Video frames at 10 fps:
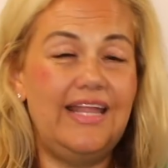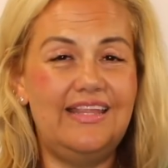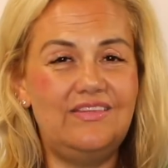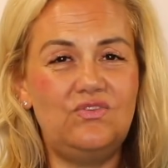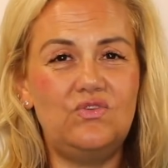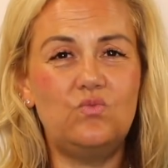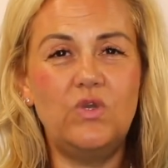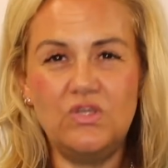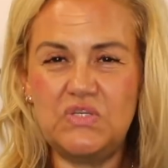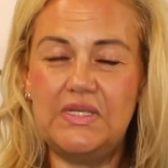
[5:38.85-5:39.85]
And
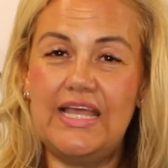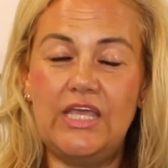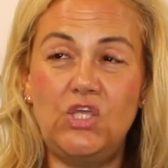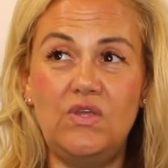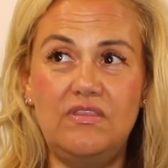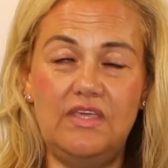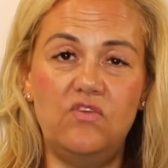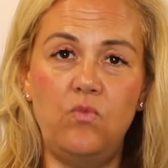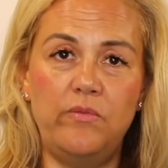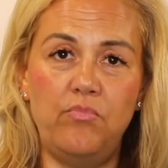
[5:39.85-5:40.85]
when you're doing that, you can think
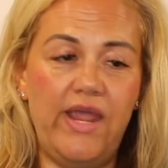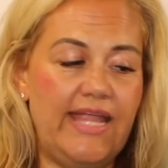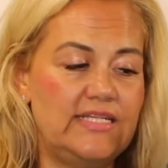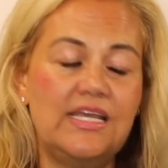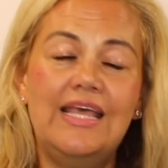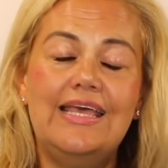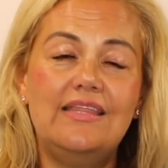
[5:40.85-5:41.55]
of one brand.